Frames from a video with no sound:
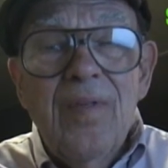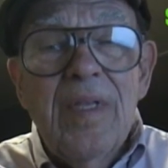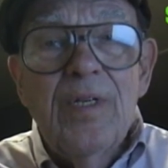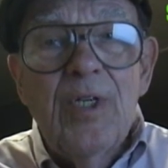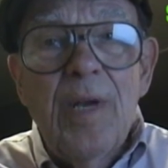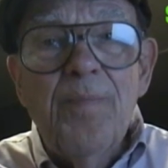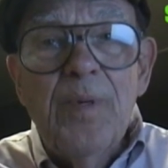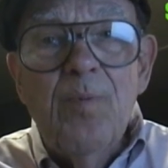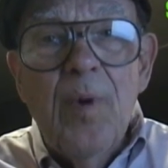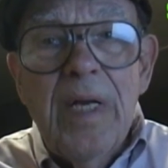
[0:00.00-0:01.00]
the
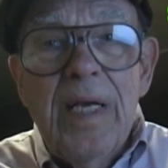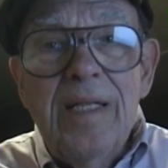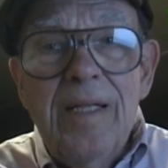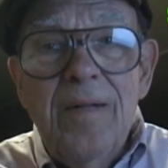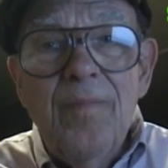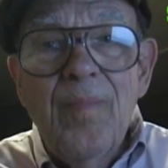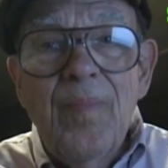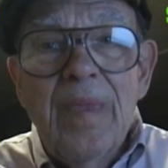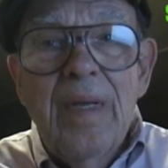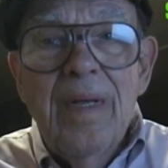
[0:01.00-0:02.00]
ships running
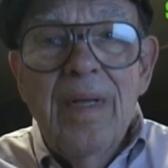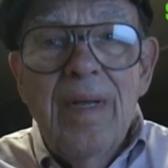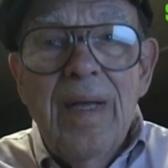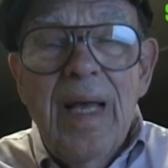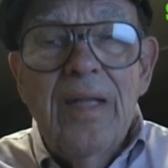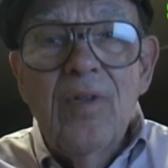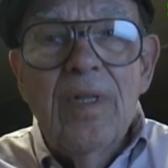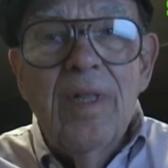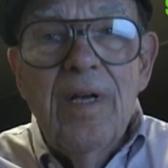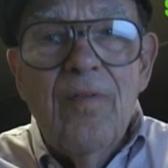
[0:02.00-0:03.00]
and
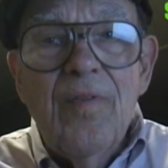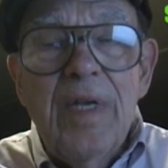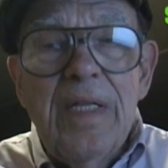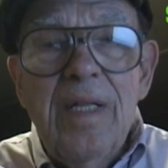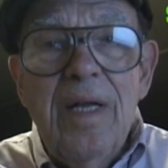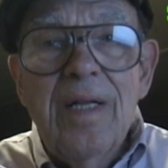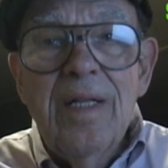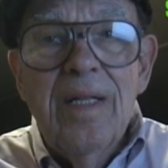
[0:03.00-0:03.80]
delivering